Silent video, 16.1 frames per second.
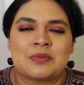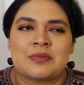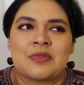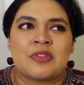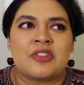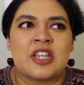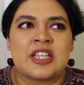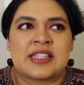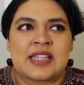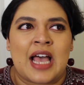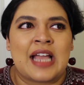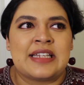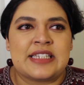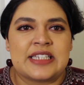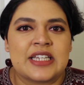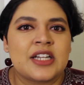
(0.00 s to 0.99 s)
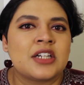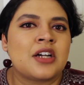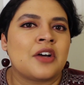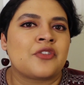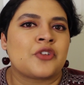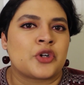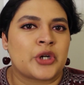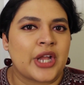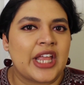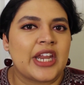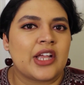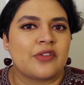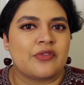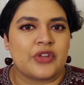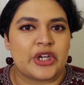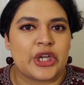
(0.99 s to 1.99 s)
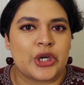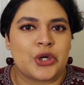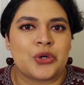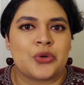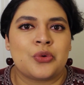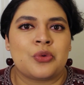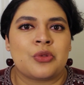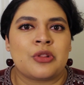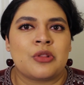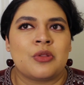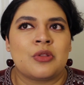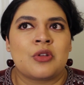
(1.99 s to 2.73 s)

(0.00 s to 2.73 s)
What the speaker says: this idea of creating a video